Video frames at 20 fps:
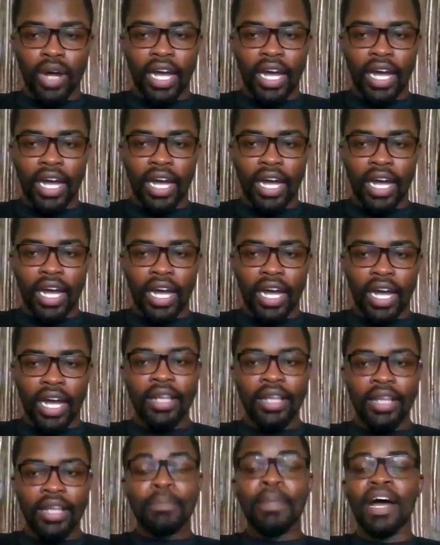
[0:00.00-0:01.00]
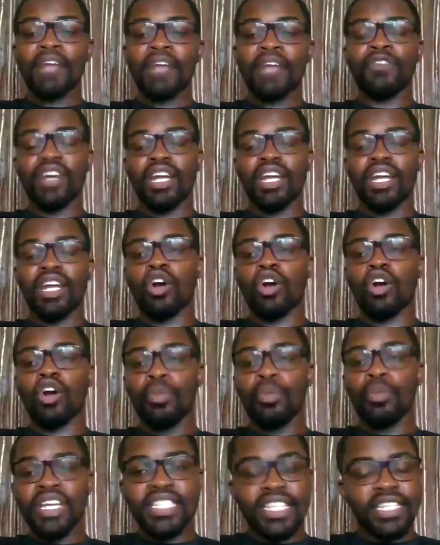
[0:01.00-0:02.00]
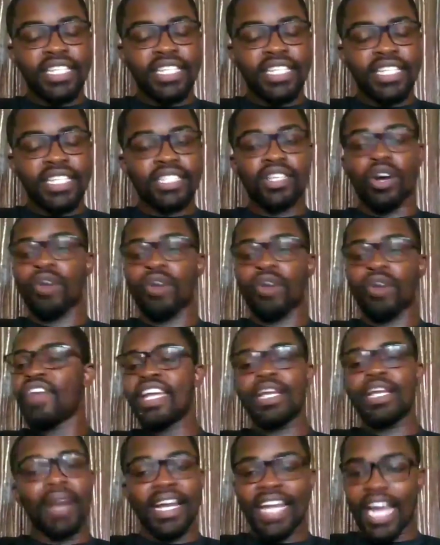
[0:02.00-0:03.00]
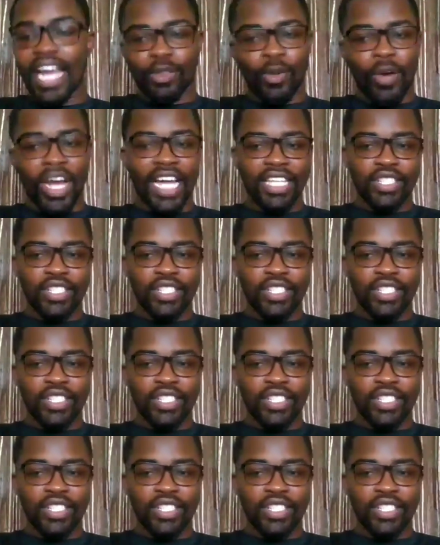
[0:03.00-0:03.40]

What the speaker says: But for the community itself, anybody at all can join.